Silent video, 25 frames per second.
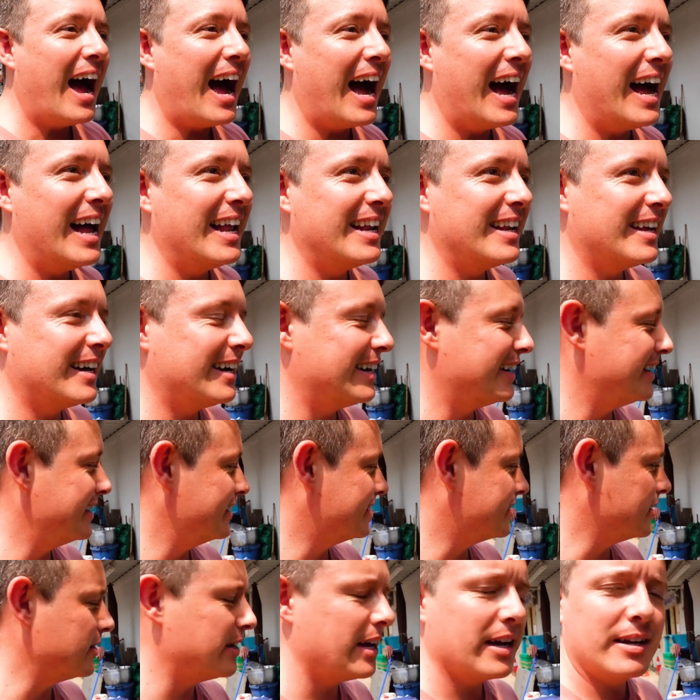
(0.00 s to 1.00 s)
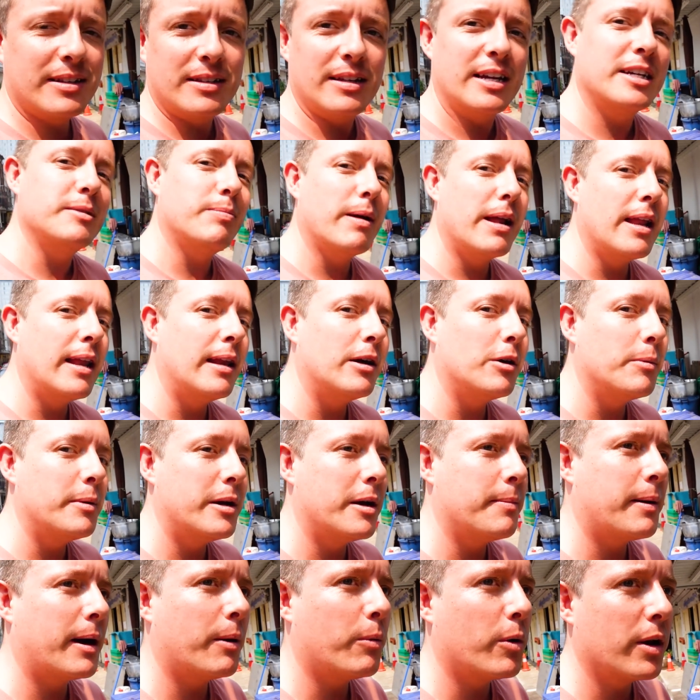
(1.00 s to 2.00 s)
And so yeah, explain a little
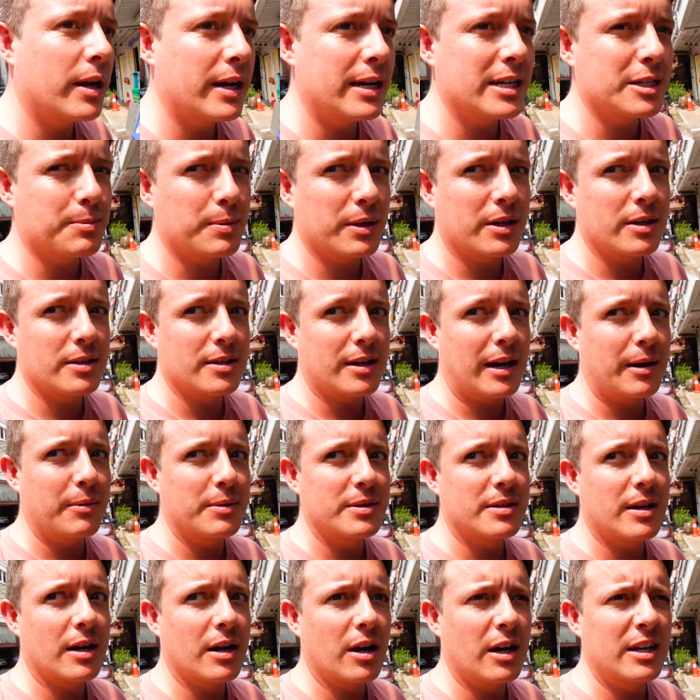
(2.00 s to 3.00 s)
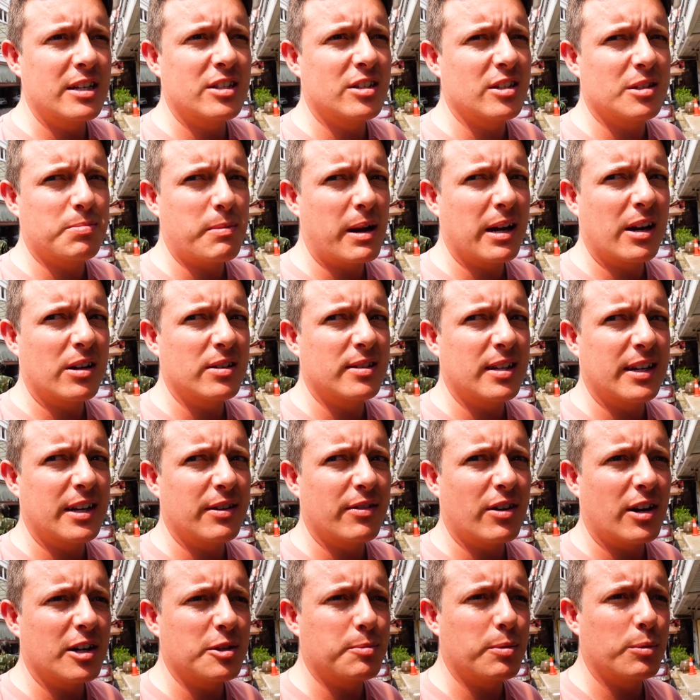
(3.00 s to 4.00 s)
bit about what it is, because I was like, it's just mango
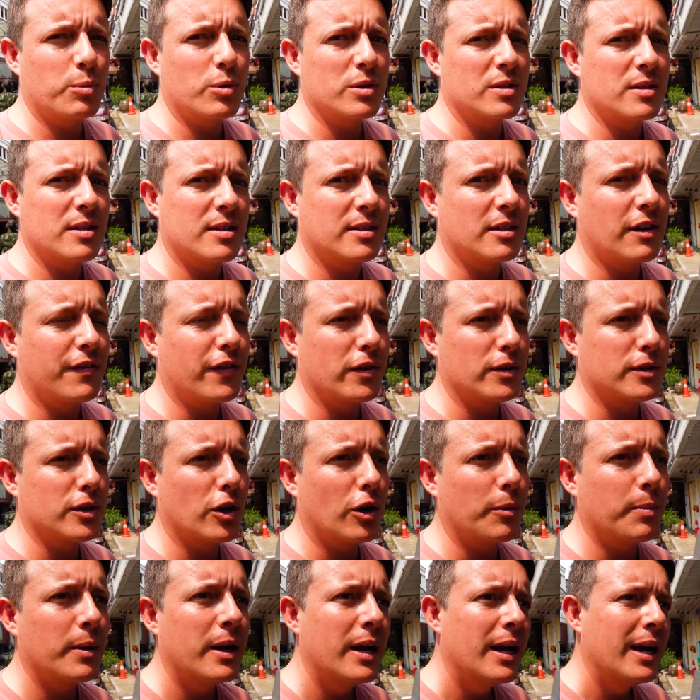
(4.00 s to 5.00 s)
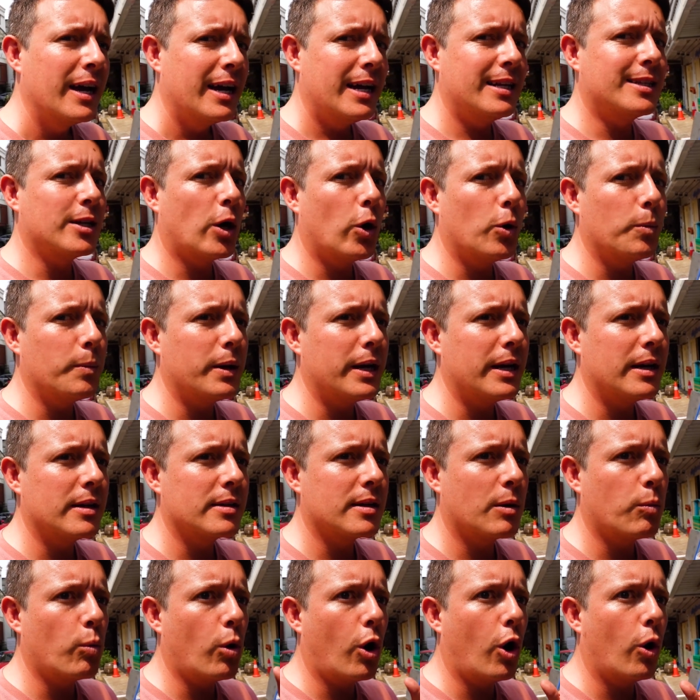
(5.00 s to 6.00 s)
sticky rice, but what's this stuff on top? He told me, I
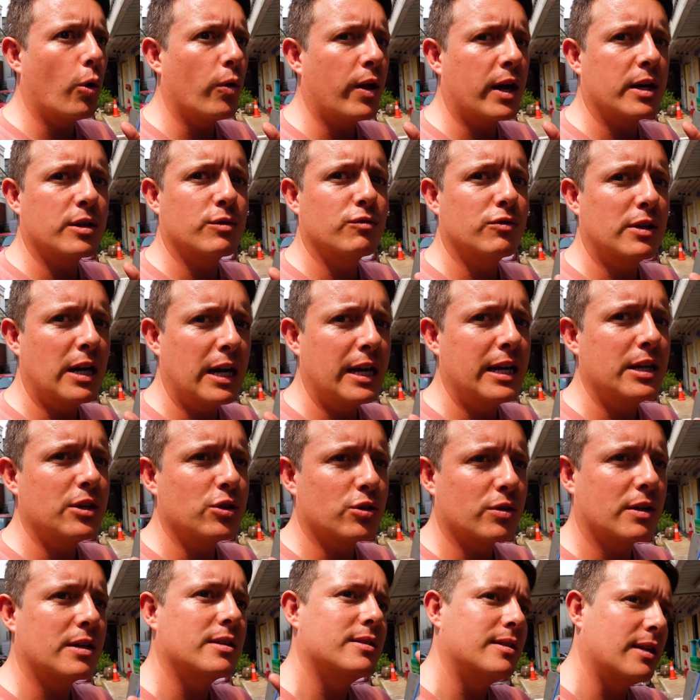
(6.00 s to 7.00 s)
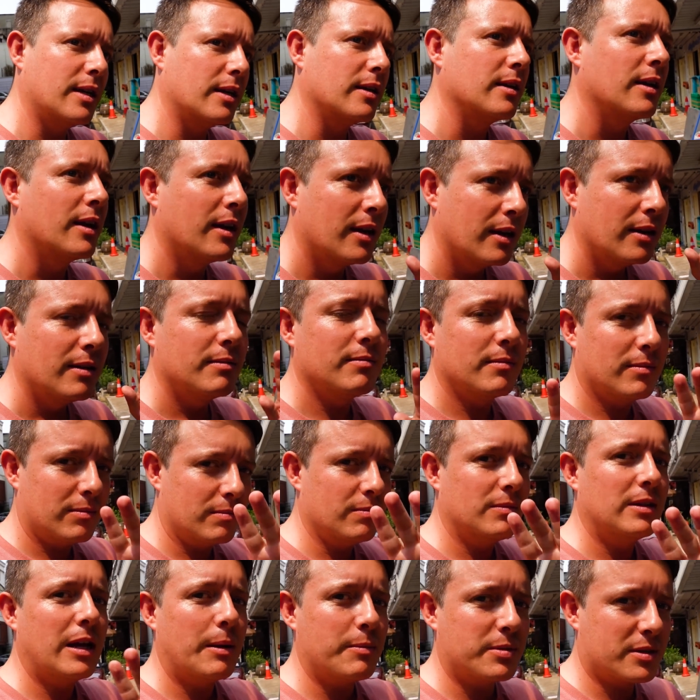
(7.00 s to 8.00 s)
was like, whoa, that's really interesting.
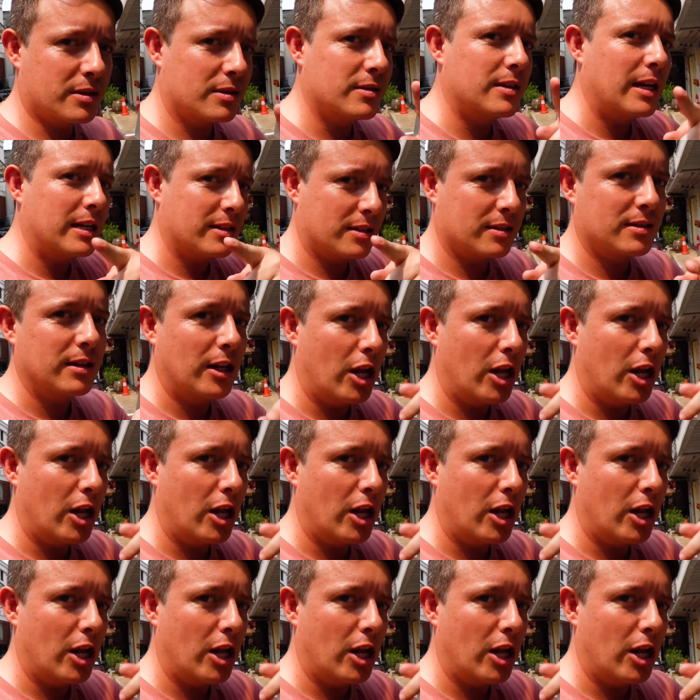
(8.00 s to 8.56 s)
Let's